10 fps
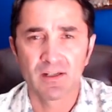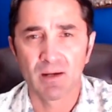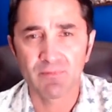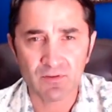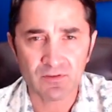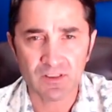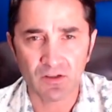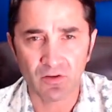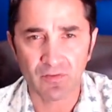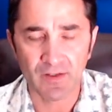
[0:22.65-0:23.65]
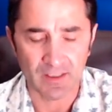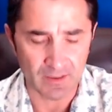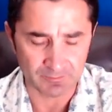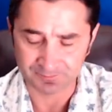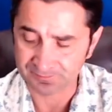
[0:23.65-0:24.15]
I'm focusing on the
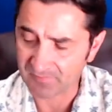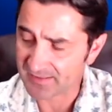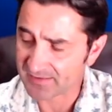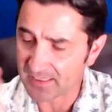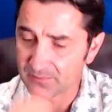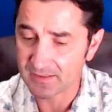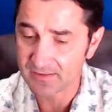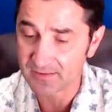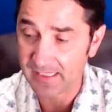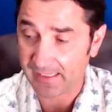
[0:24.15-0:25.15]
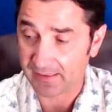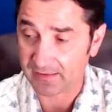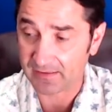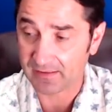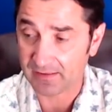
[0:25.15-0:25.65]
um, statements that
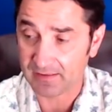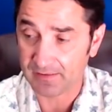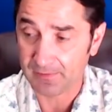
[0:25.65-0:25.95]
uh,